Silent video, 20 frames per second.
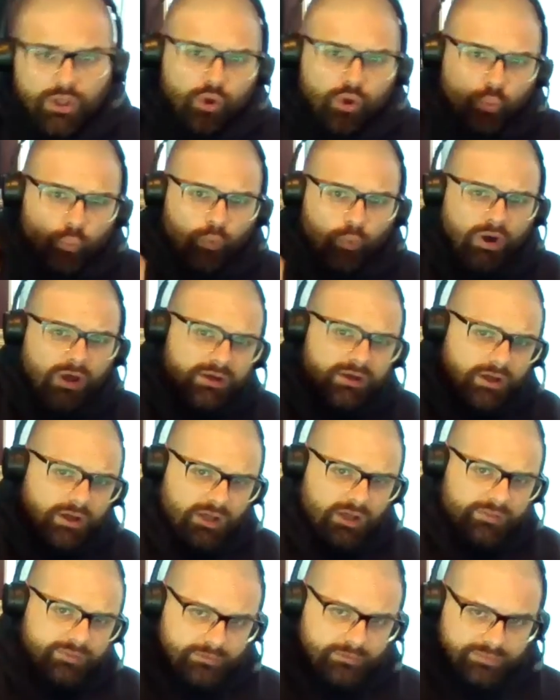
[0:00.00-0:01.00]
One
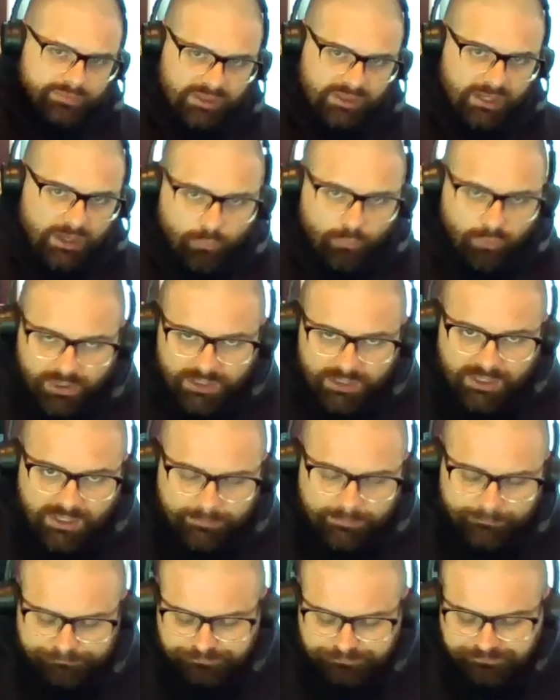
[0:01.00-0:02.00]
other thing I want to
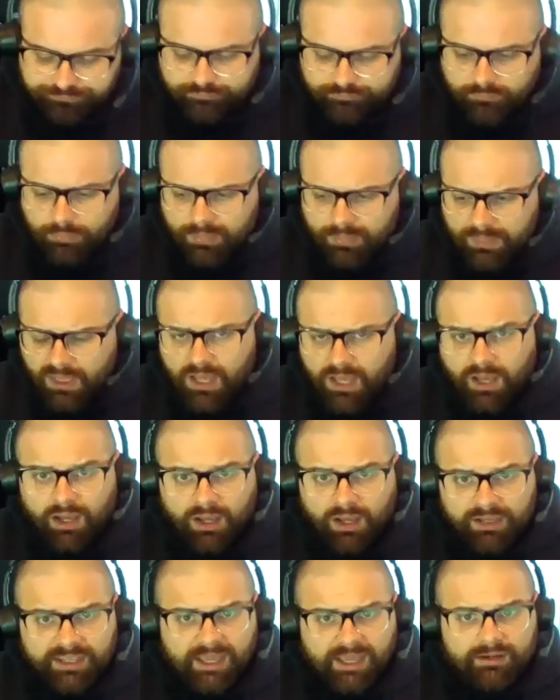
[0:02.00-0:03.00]
hit,
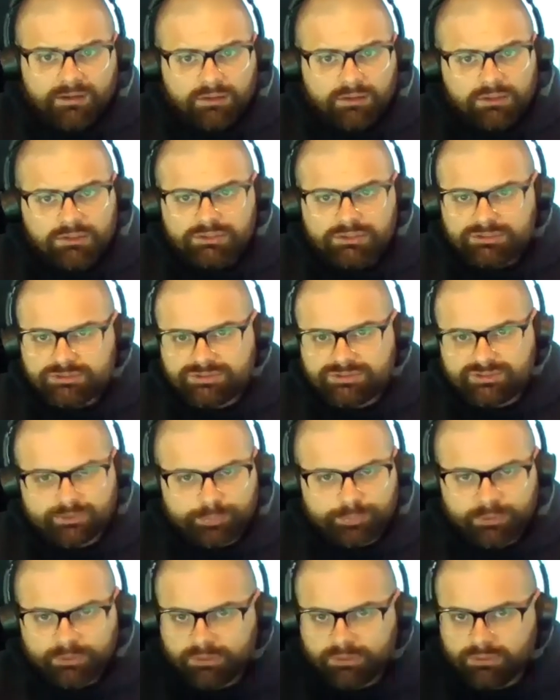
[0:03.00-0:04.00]
Uh, again,
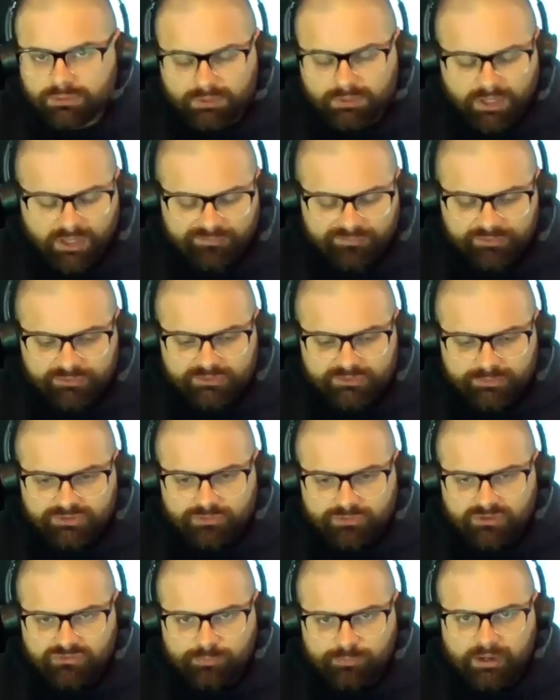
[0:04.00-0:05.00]
super effort to be
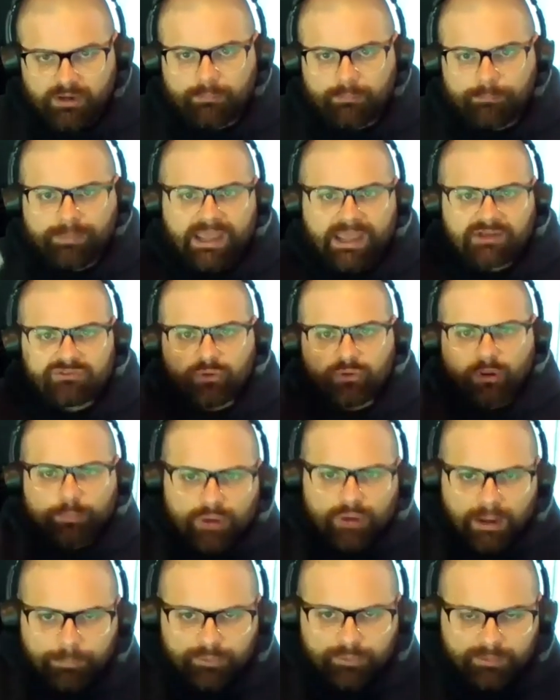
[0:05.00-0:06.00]
transparent. Back to our
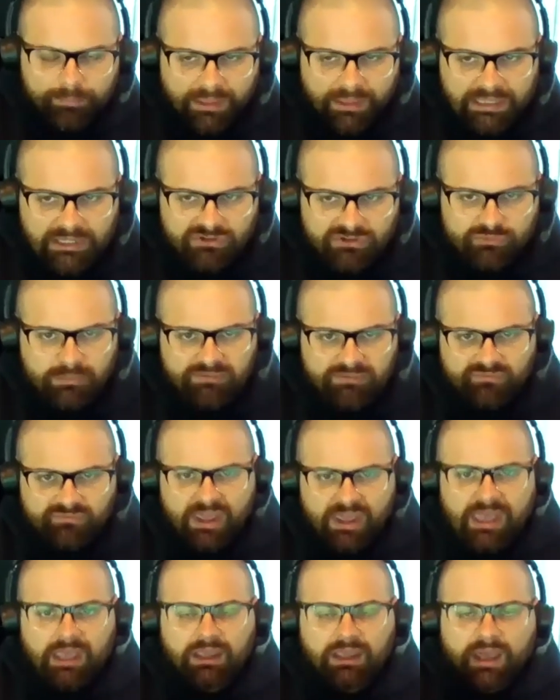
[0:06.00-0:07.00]
property management
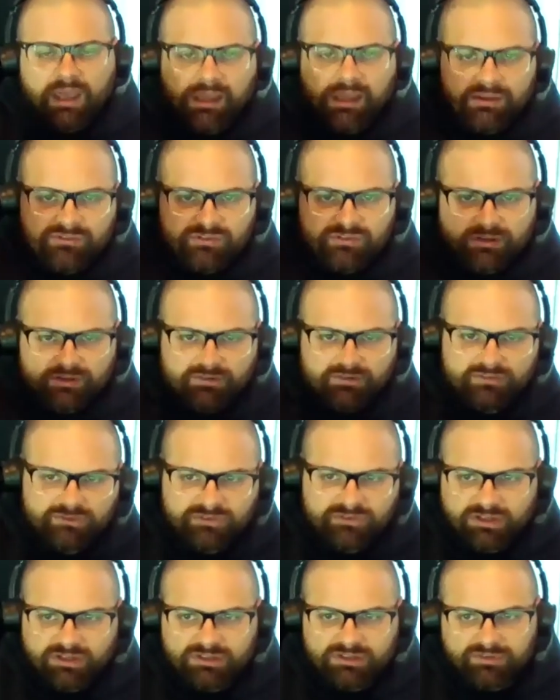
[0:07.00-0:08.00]
fact. I had said this
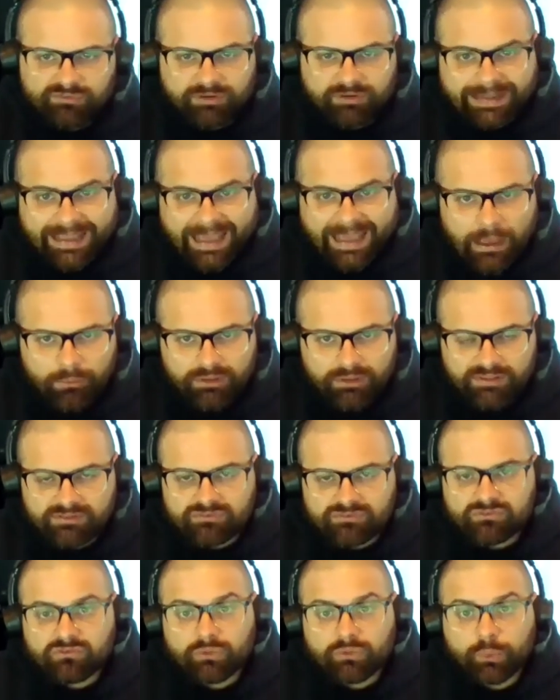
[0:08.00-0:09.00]
is in a different county.
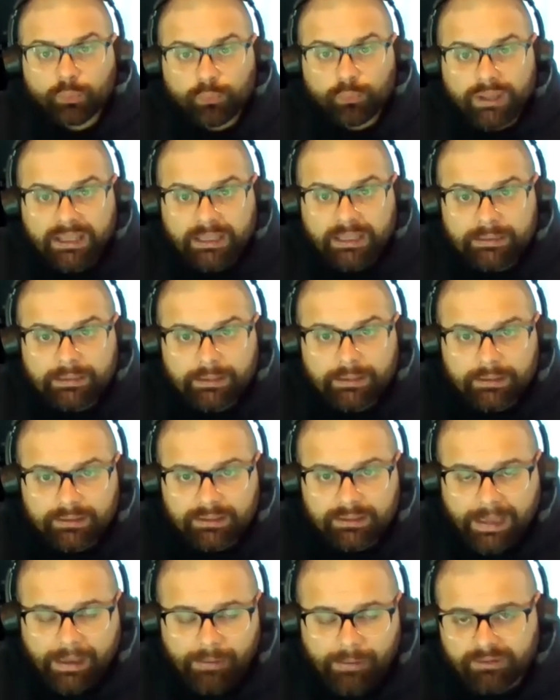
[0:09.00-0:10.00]
This is Lorain
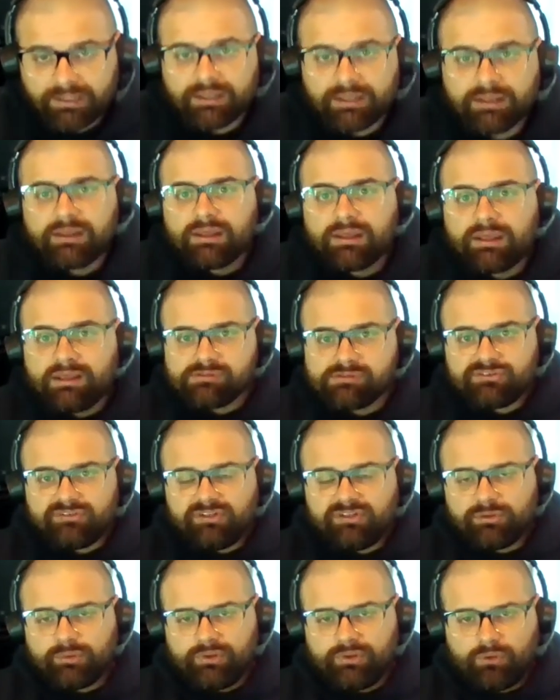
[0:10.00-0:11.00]
County. Here's the
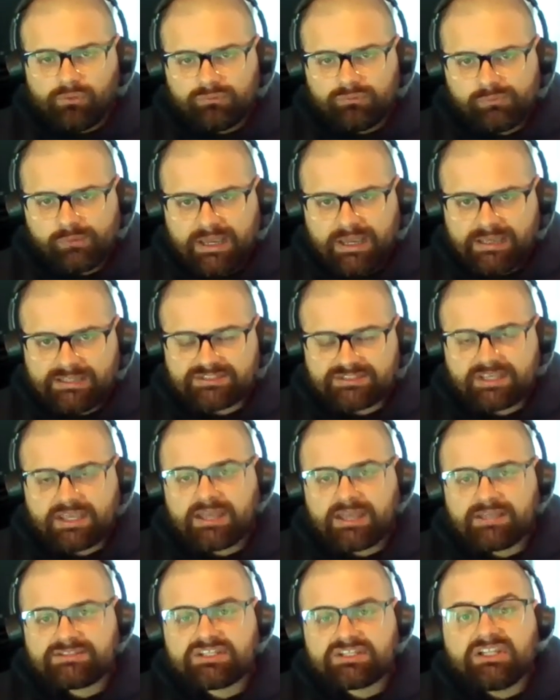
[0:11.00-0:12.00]
deal with Holton Wise,
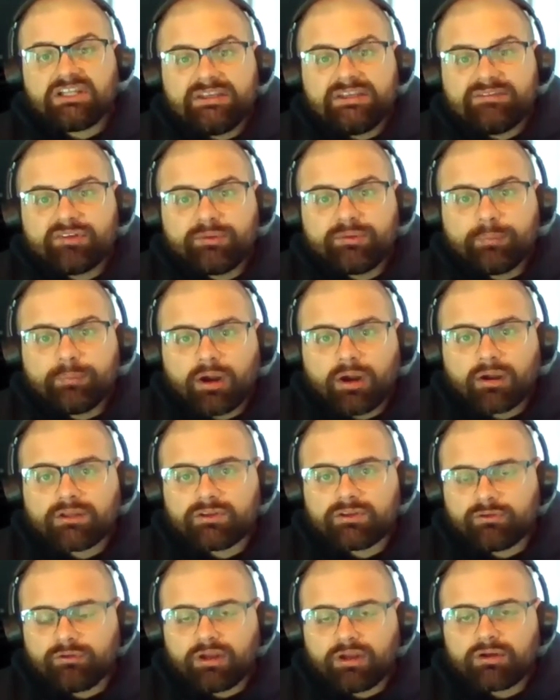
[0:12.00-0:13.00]
guys. Cleveland market,
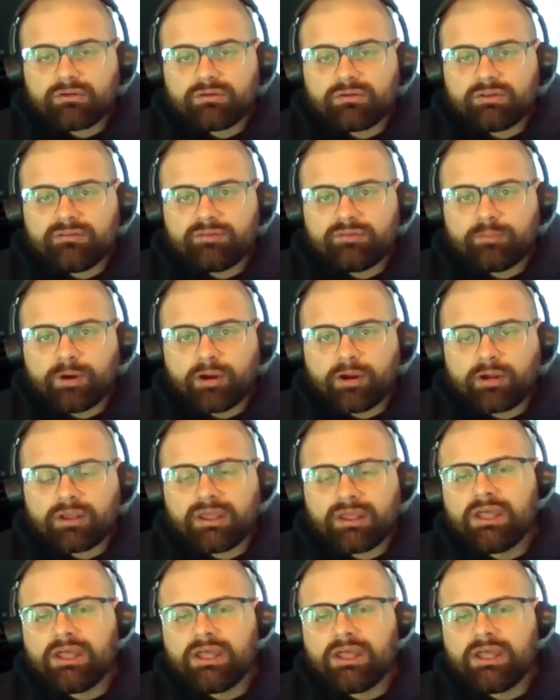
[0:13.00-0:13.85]
the greater Cleveland market.